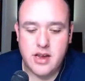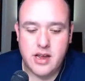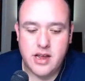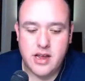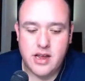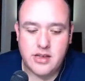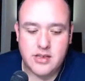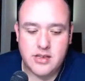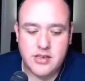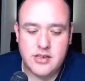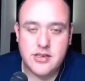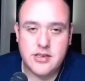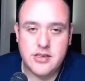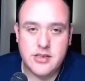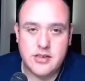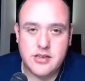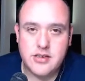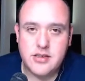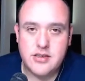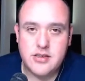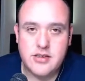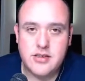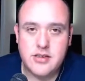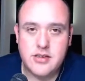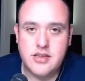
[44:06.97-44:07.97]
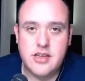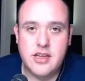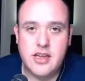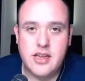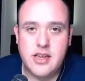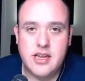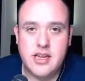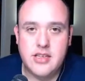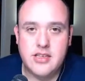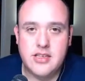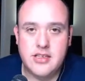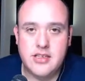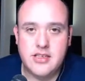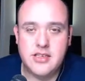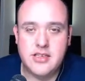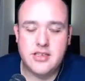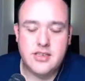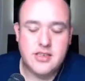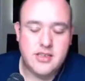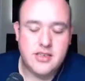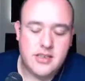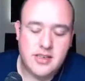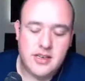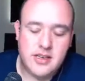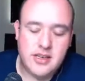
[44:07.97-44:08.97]
yeah, it's
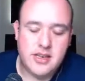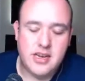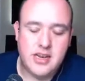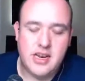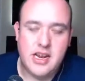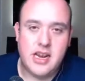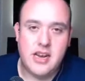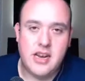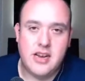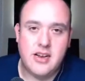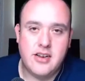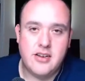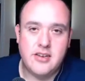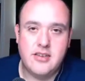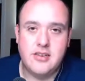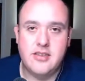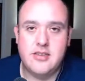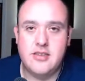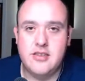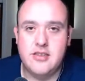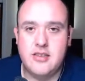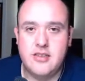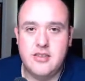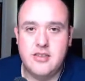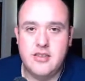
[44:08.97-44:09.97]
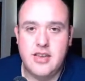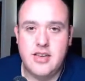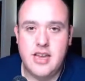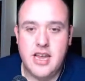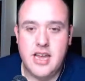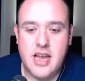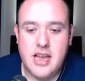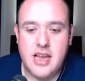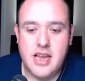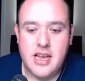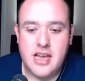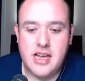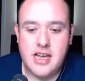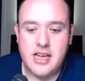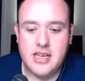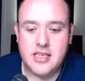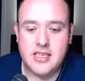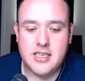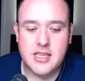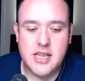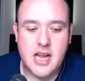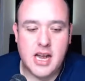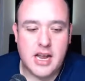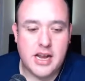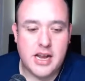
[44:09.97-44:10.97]
it's it ain't yeah,
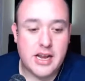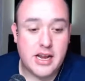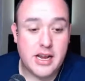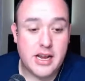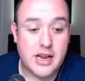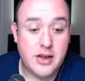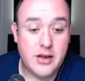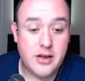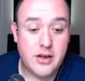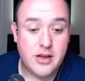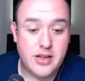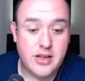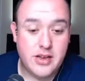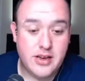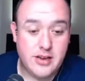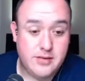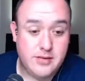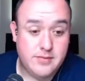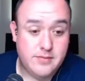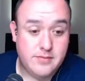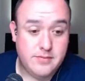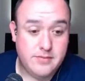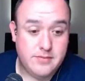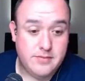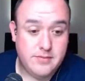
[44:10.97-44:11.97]
it's I'll, not I'll any poke good. Around,